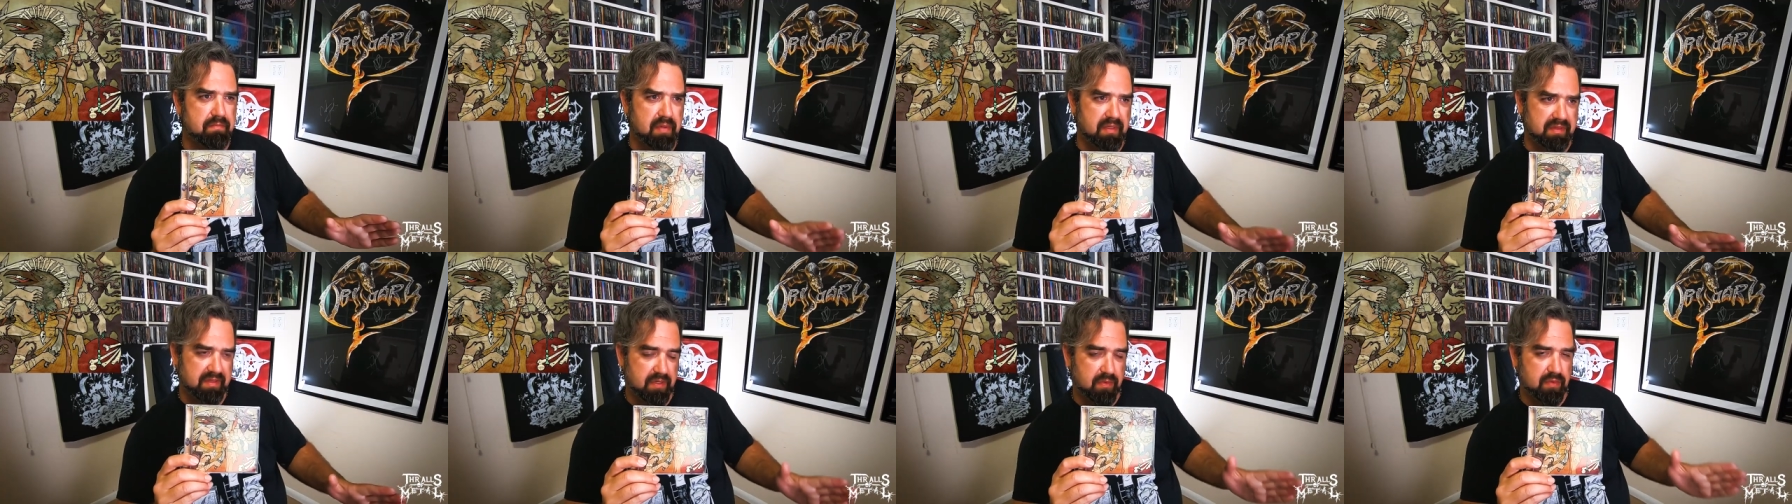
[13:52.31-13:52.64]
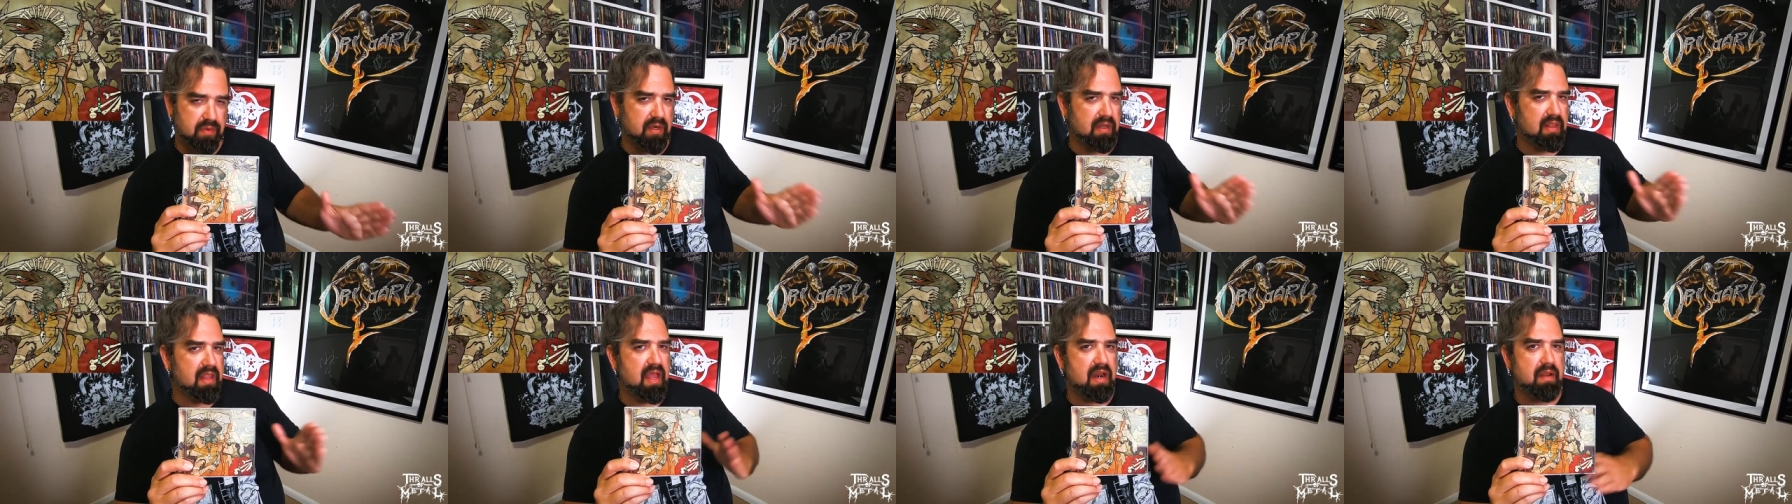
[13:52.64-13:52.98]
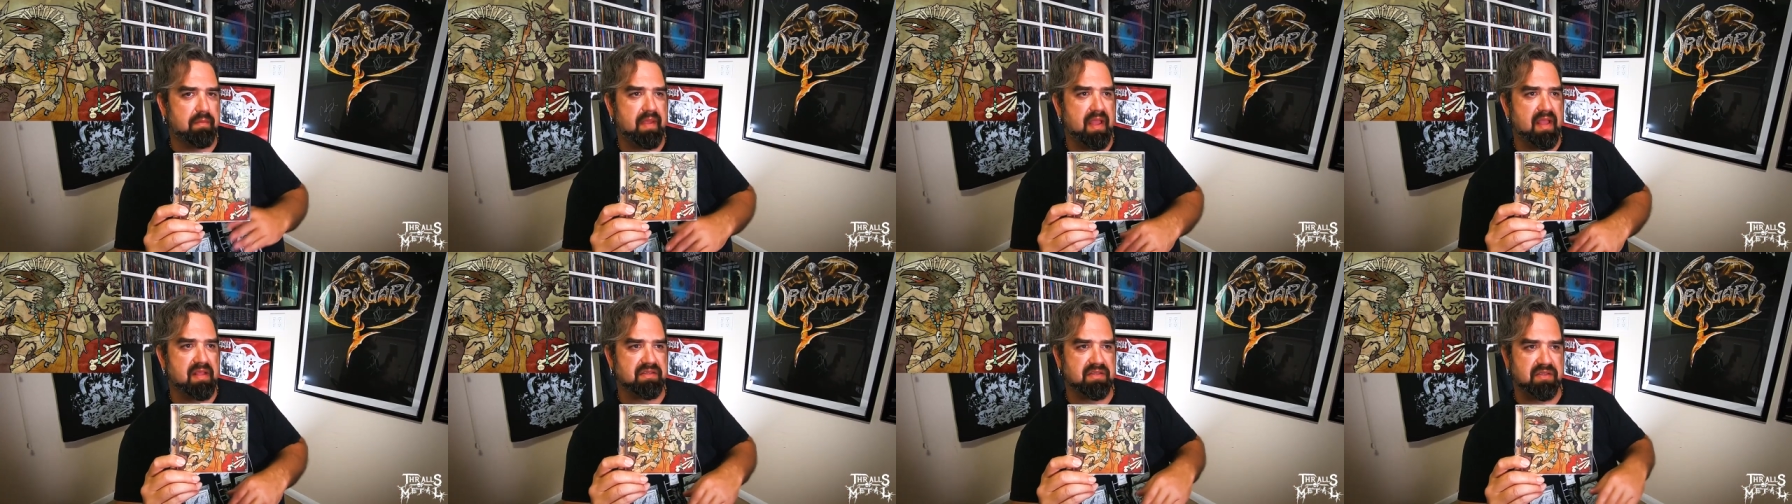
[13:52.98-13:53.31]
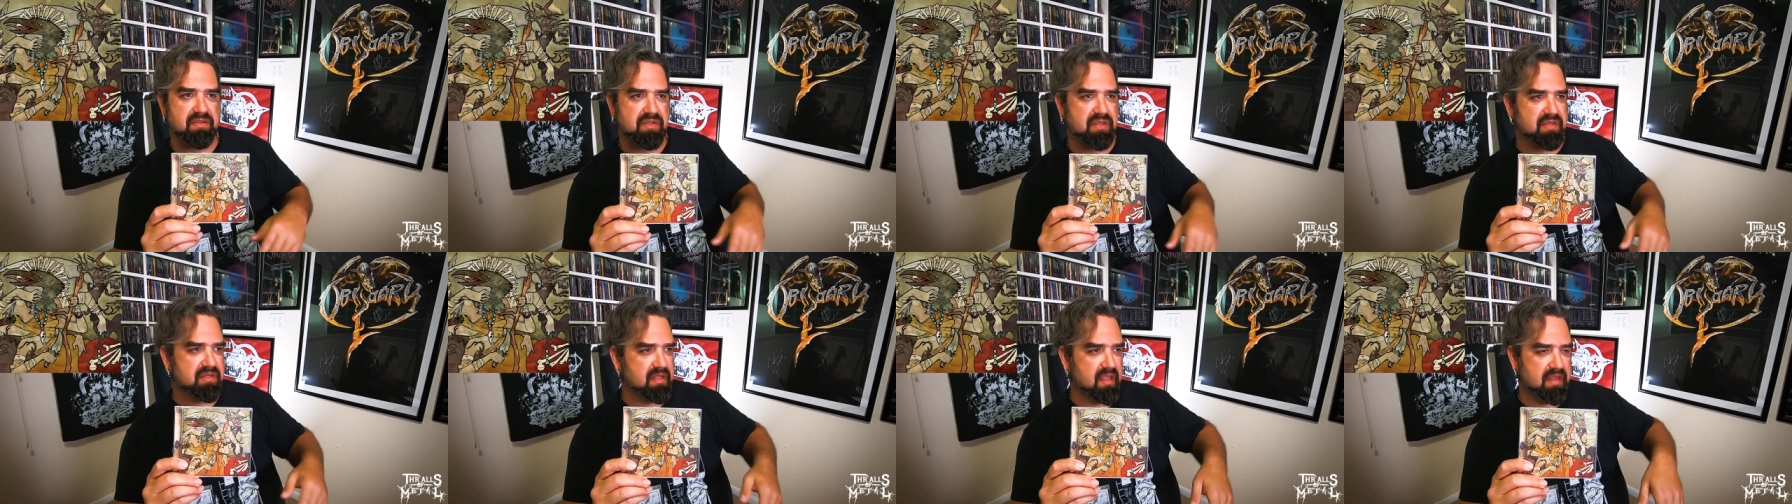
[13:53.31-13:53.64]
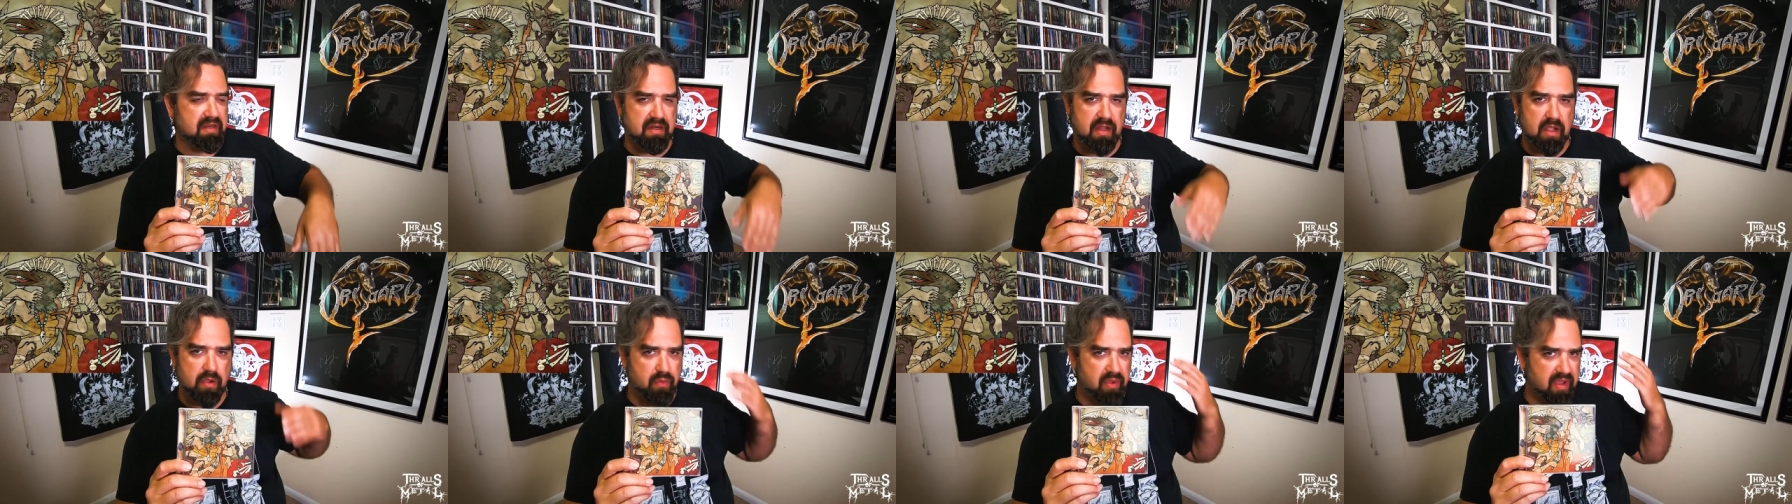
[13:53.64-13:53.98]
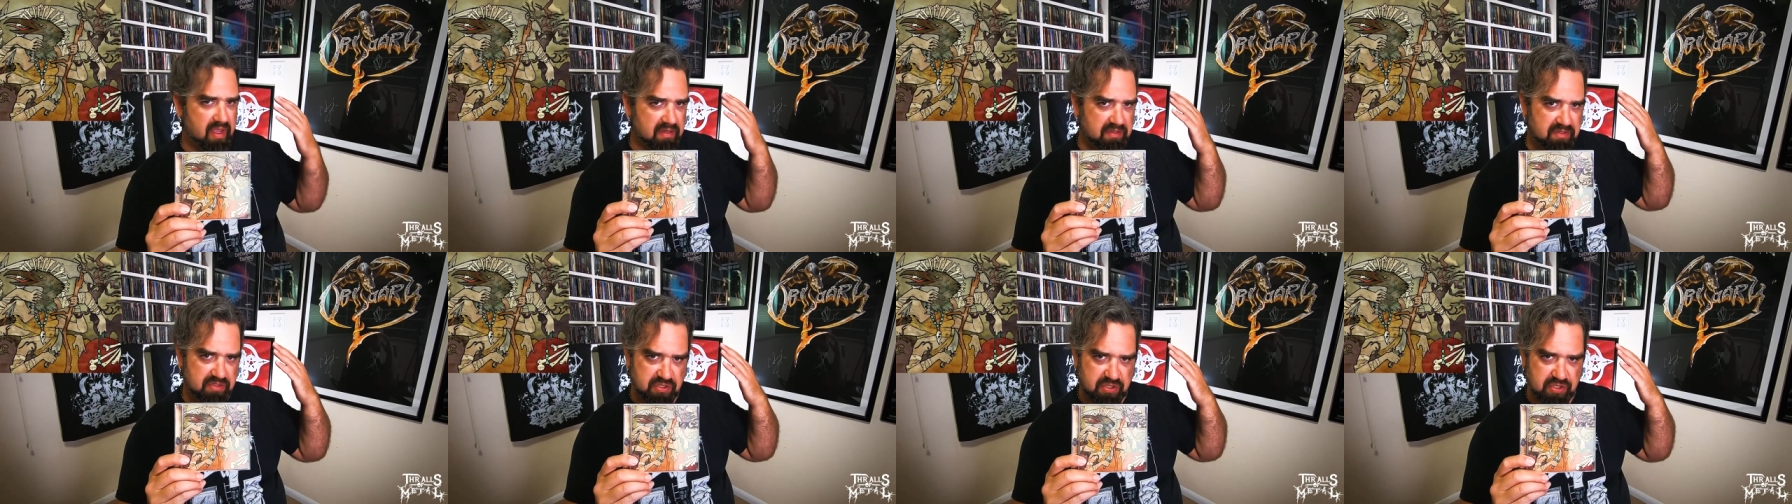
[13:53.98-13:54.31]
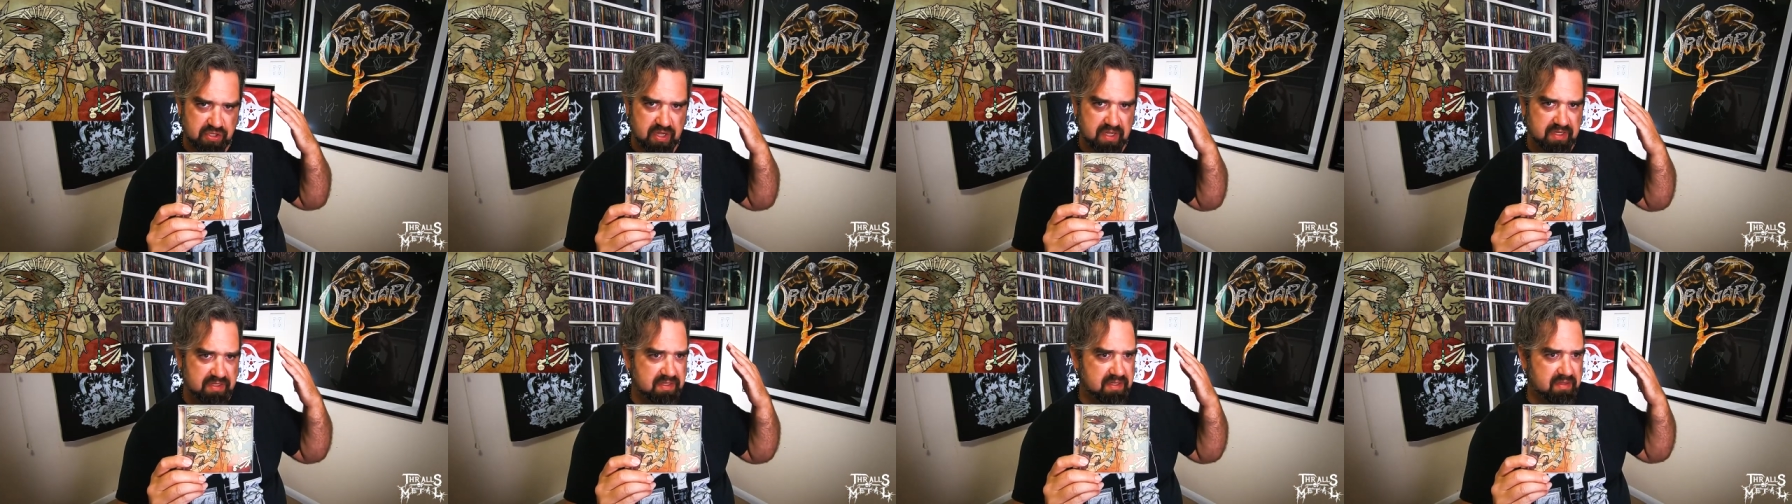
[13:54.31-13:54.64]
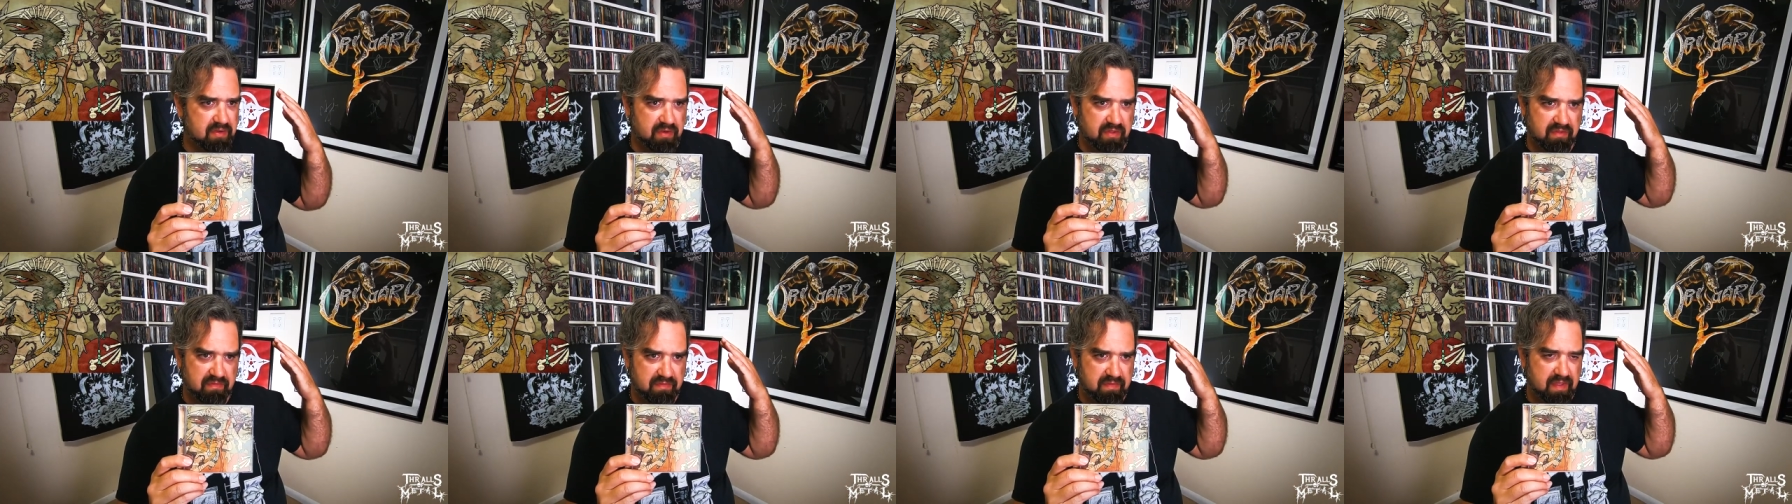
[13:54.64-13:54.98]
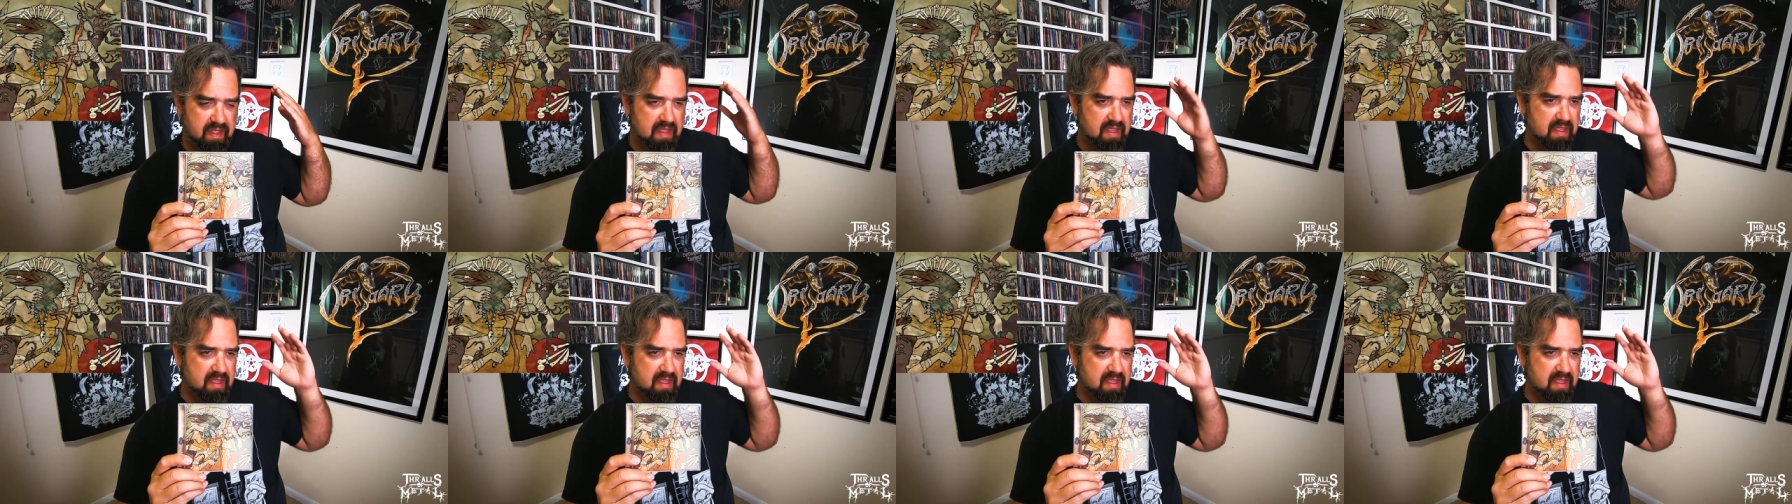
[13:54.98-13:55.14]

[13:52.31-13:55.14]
but there were a lot of bands that just like, no, we can just sort of